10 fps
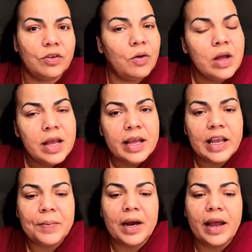So
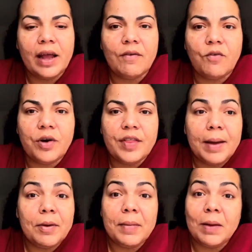keep an eye out for that.
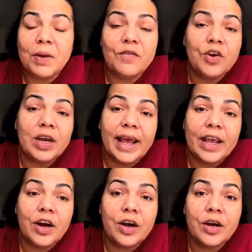But maybe if you're
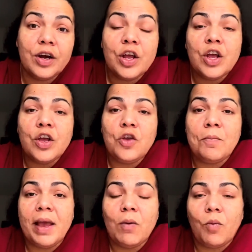like her, you
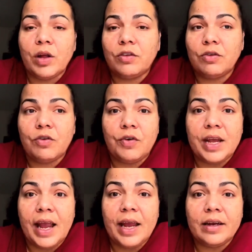may want to
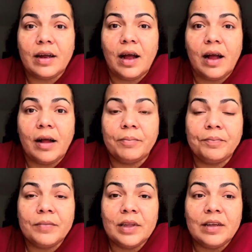create um,
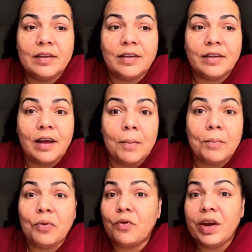some
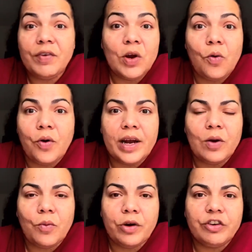pre-recorded
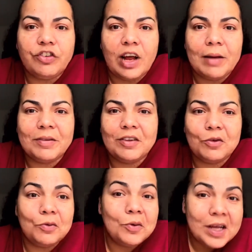workshops
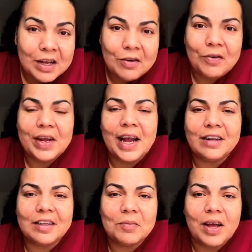to create
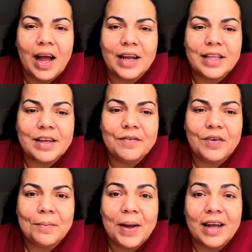some kind of
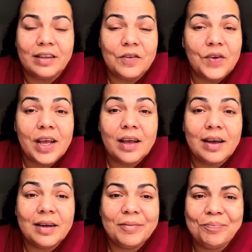passive
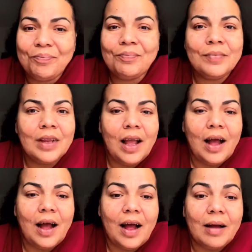income
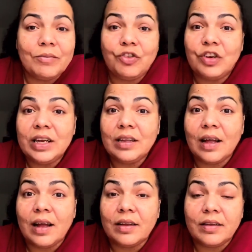um, she
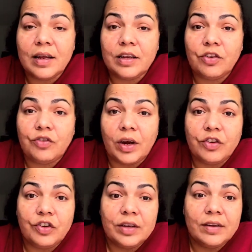does
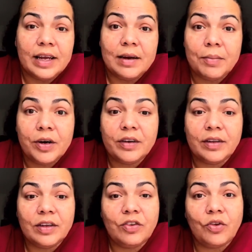instructions in
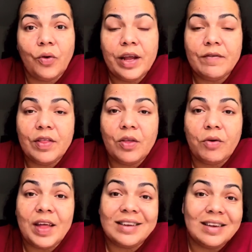person. So even though
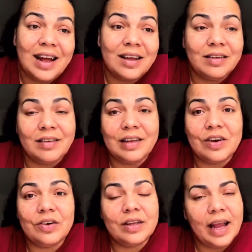that's not
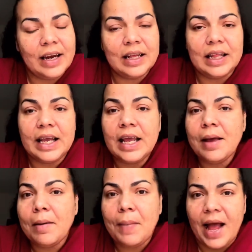considered technically
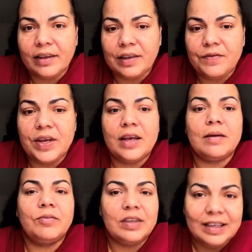passive
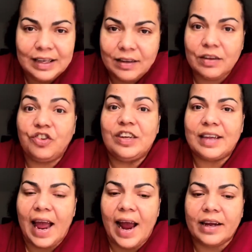income, since she's
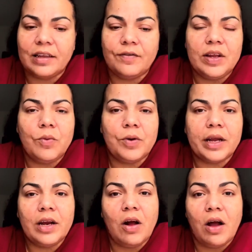actively
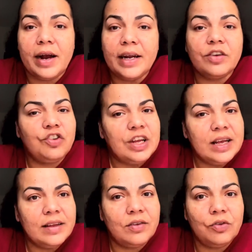working on it, she
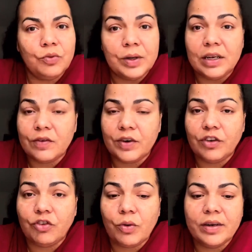is doing different
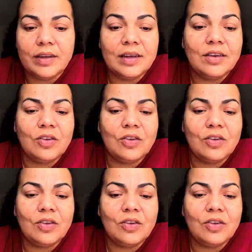sources.